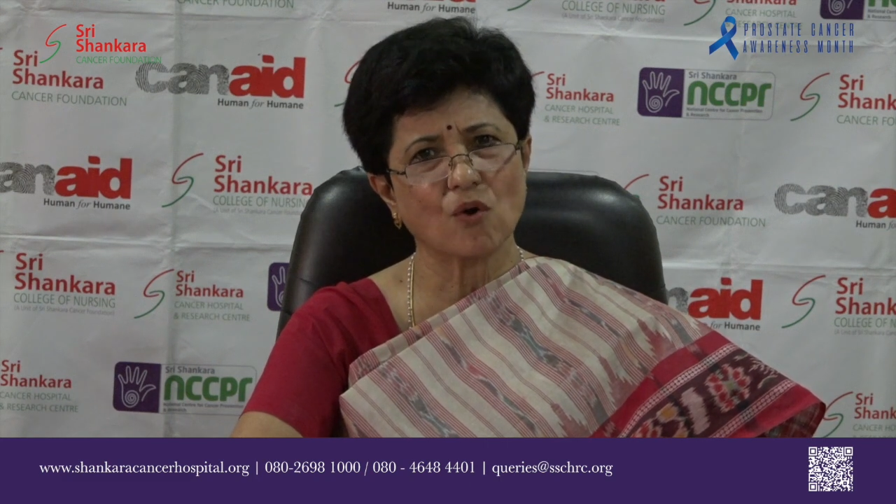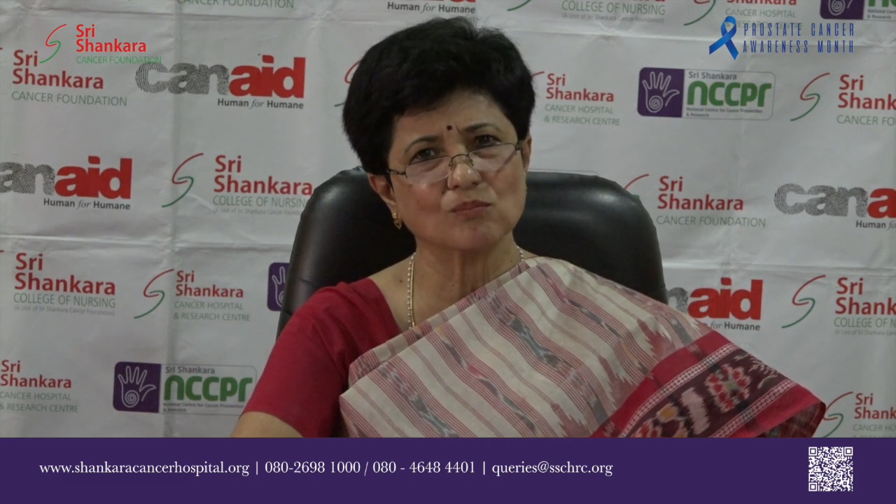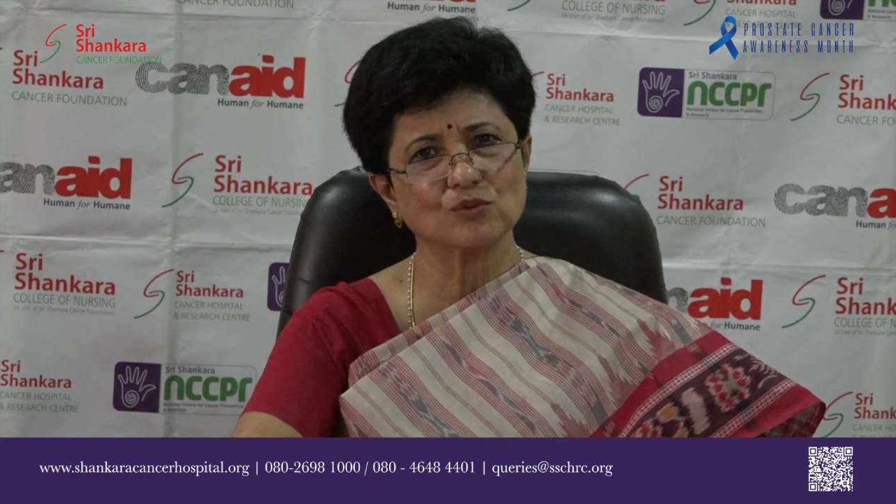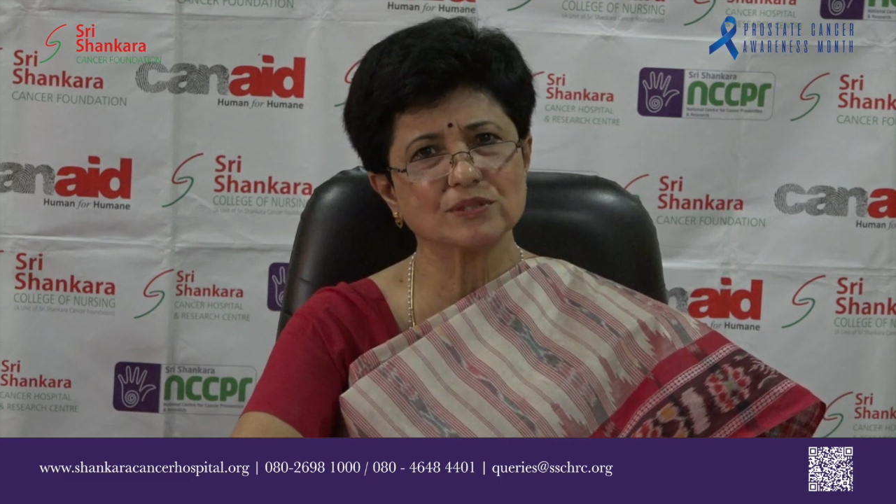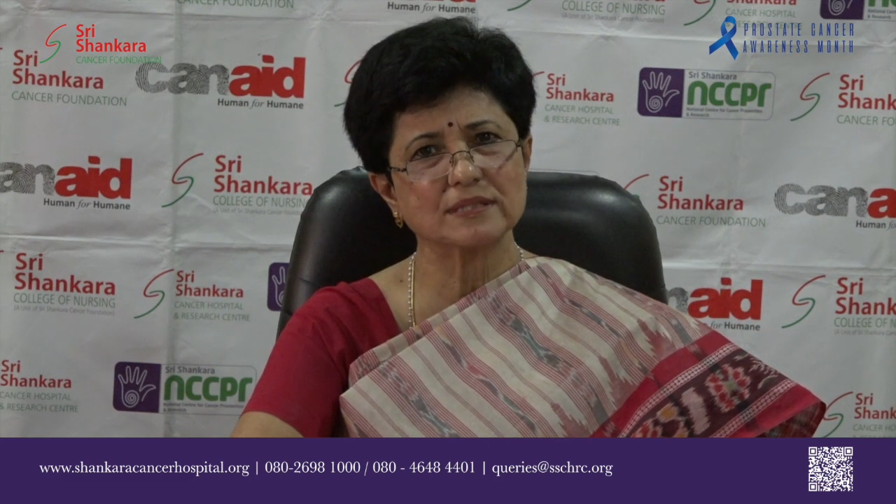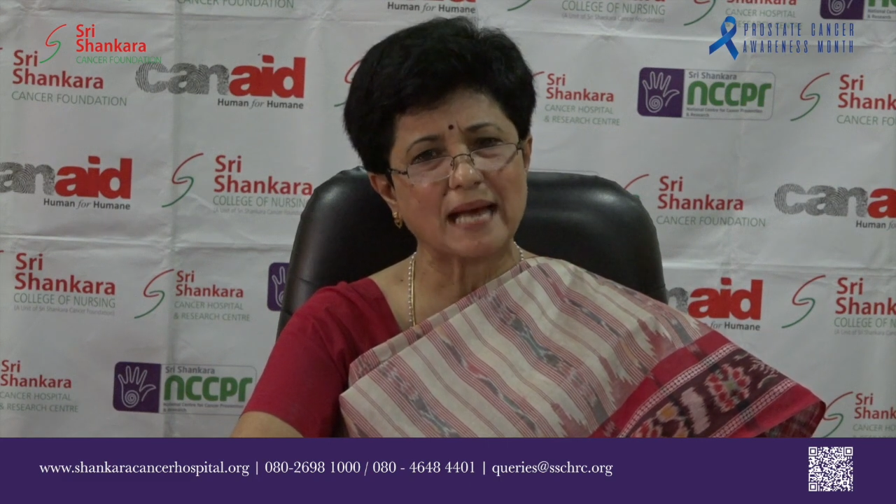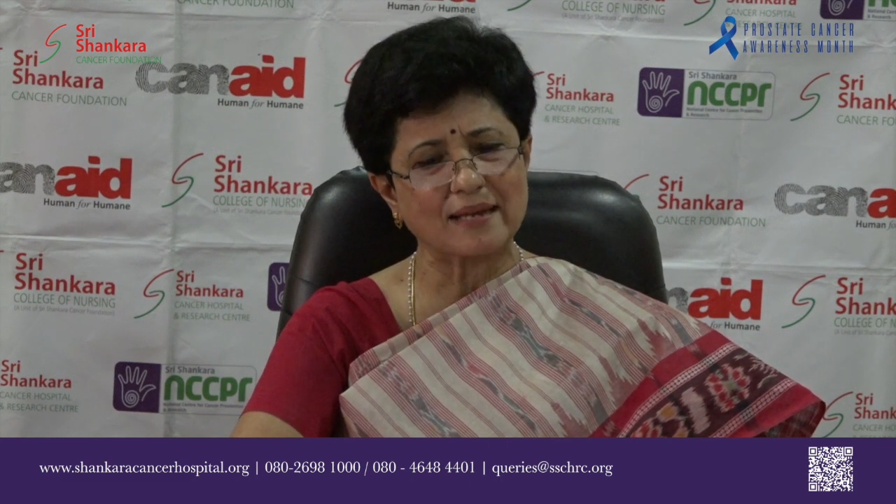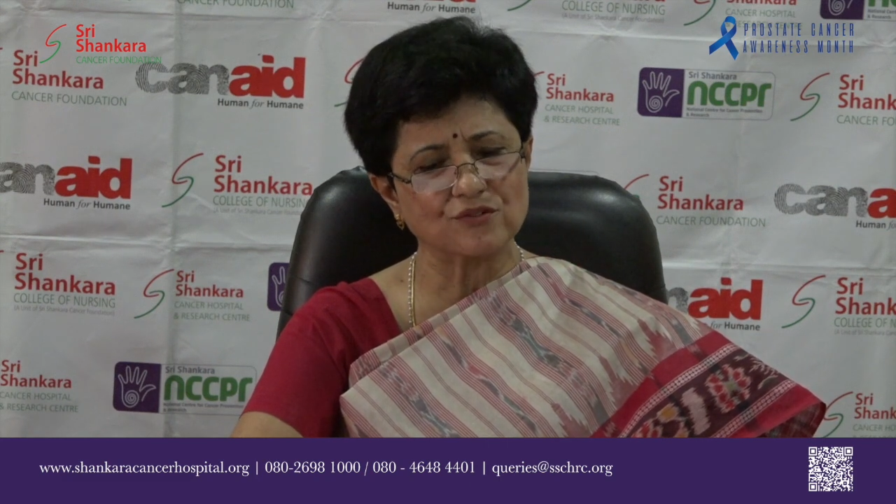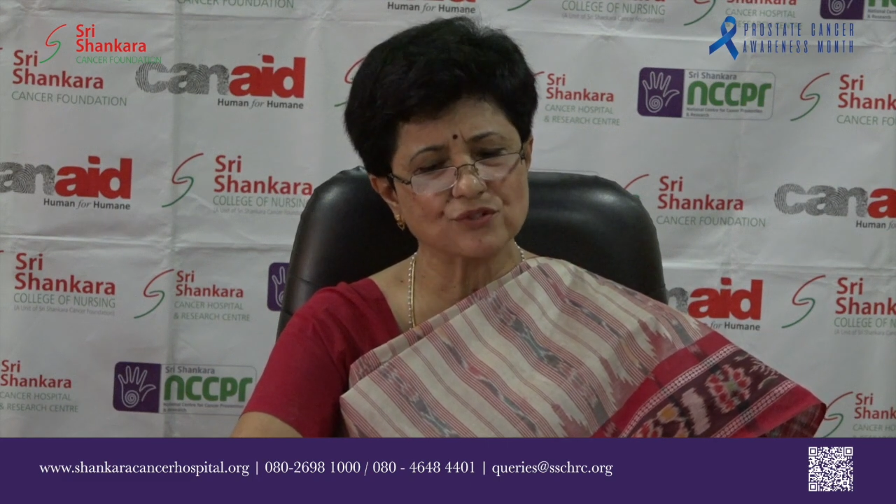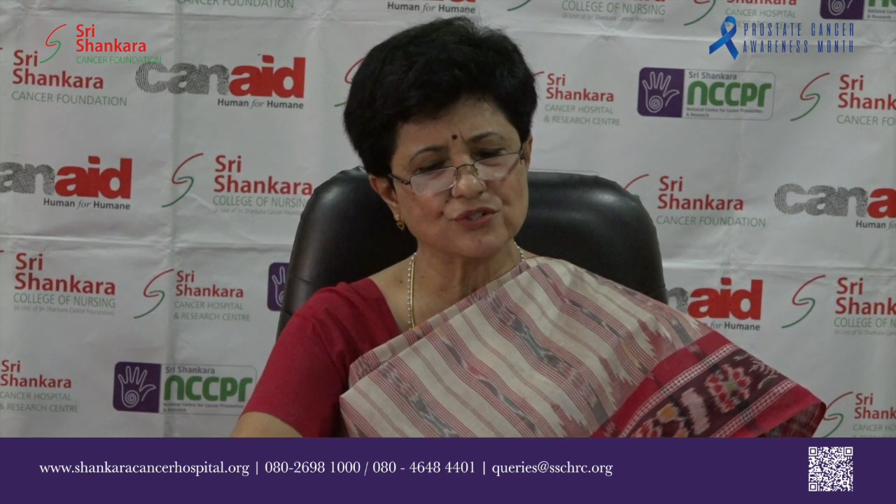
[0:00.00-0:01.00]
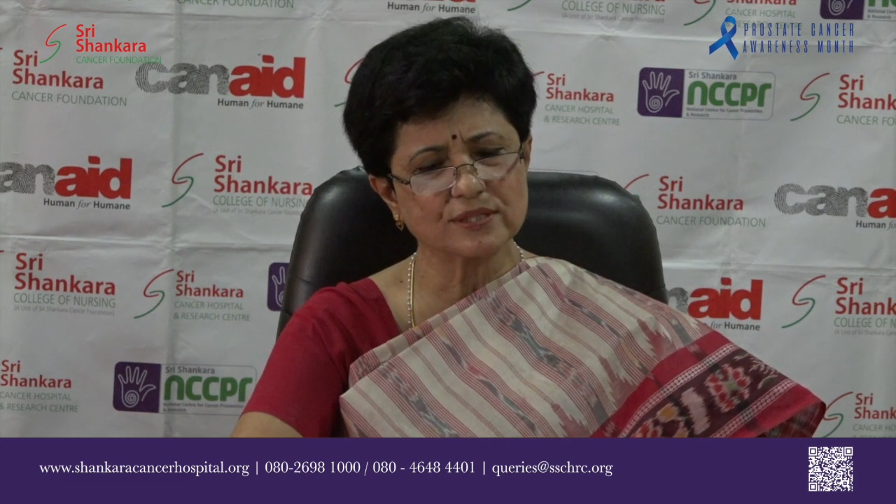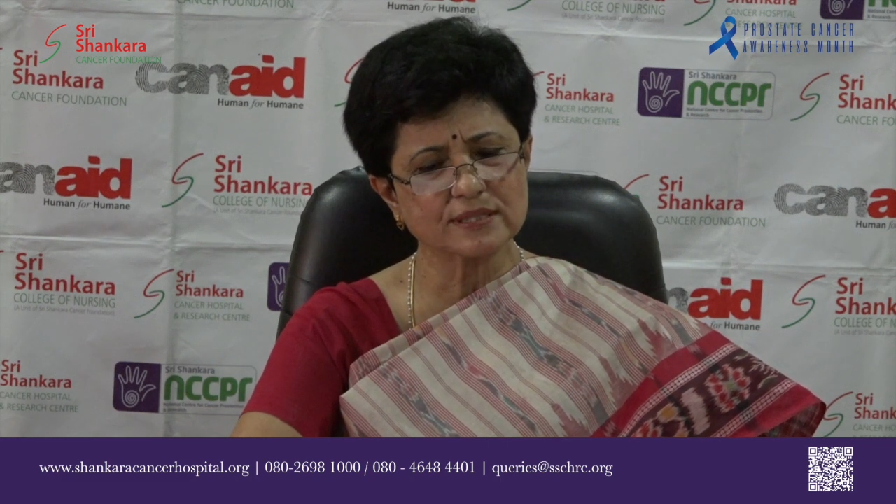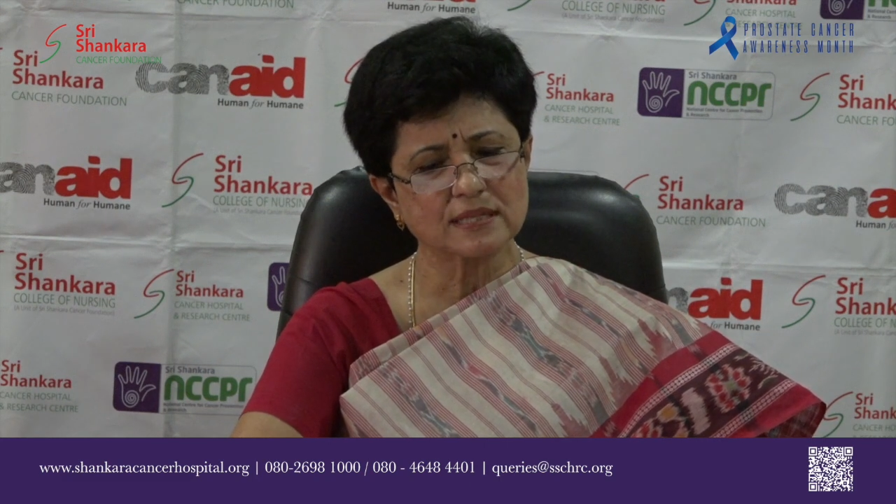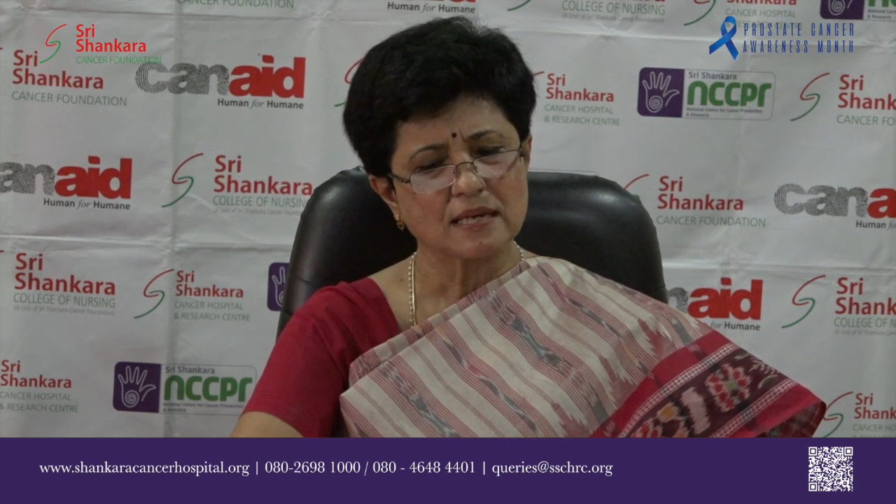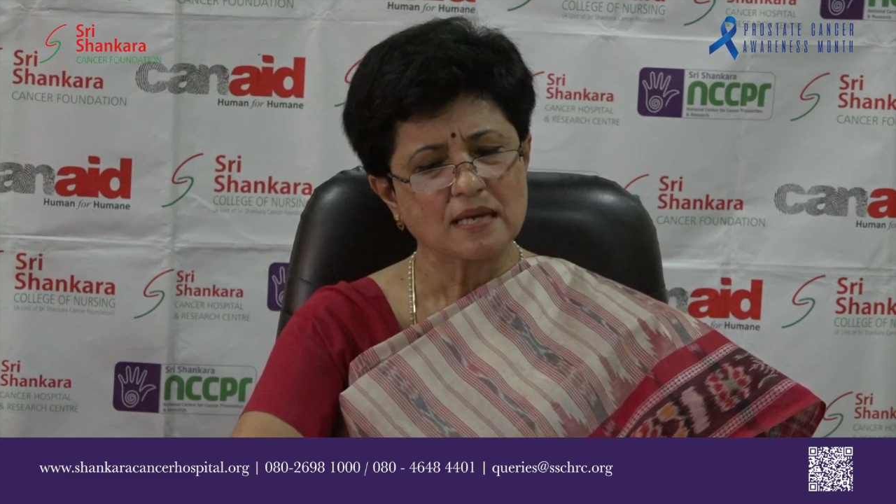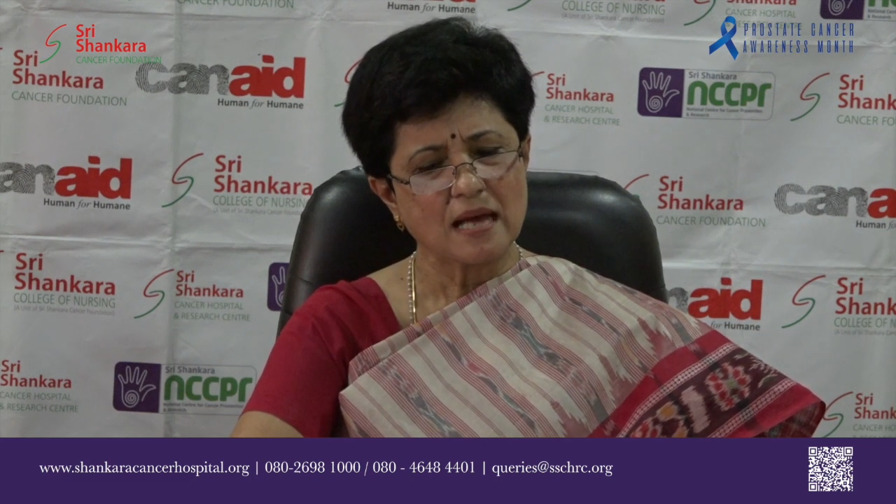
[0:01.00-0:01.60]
hormones, androgens,